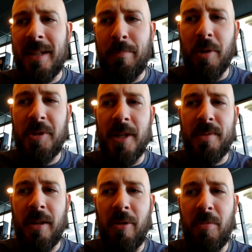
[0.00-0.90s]
For
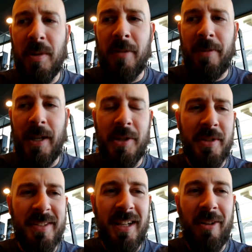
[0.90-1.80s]
handstand push-ups, kind of those
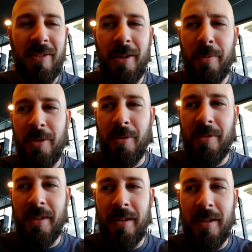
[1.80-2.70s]
modifications, standard
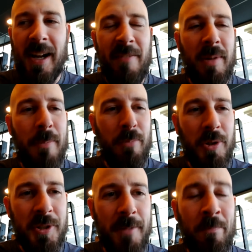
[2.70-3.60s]
thing we do is that
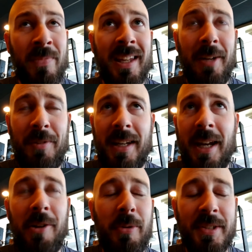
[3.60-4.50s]
dive bomb push-up.
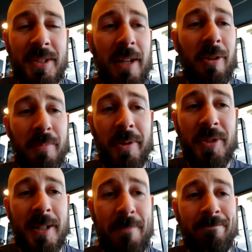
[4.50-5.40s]
If you can't do a
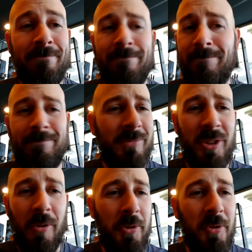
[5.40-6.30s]
standard push-up,
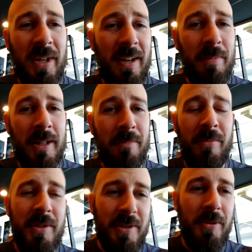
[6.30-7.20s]
don't do
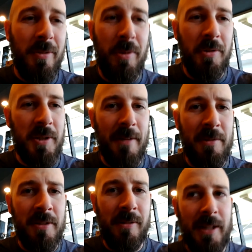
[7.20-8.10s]
dive bomb. Just do
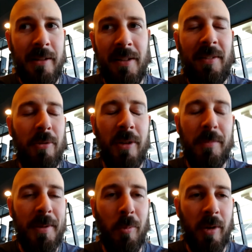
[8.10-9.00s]
the push-ups, right?
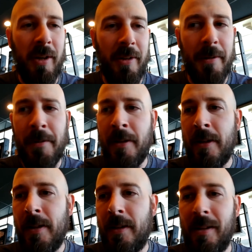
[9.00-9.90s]
It's still going to be
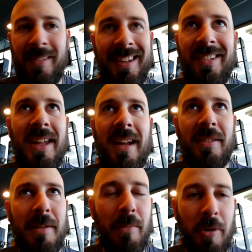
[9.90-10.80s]
working you.
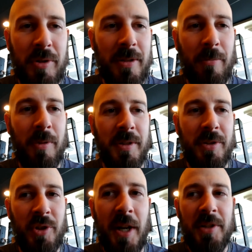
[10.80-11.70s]
It's the exact same
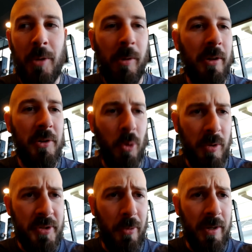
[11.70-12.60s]
motion. We're just
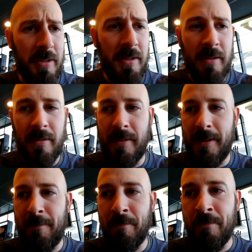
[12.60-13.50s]
changing where your torso
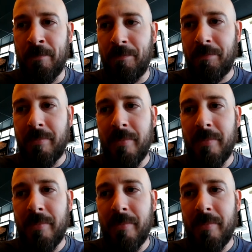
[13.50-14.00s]
is, right?